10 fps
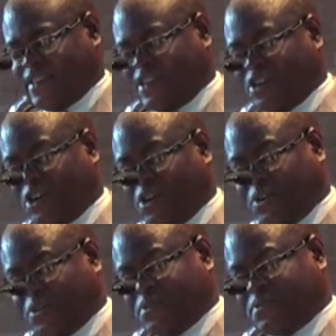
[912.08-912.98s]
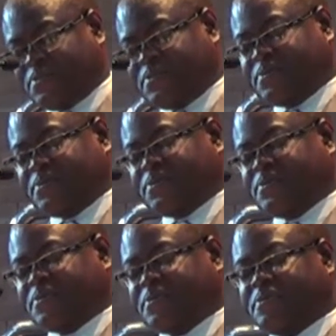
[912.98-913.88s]
And all
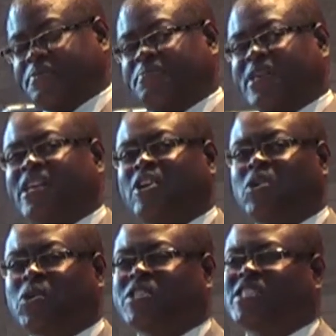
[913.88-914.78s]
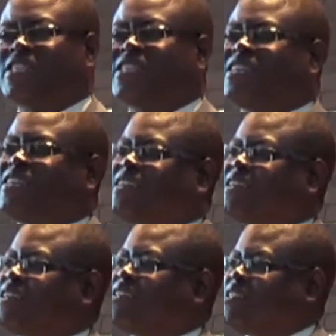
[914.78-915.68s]
men looked
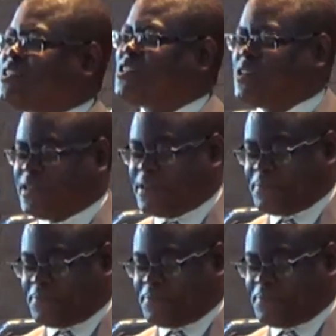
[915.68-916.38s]
at each other,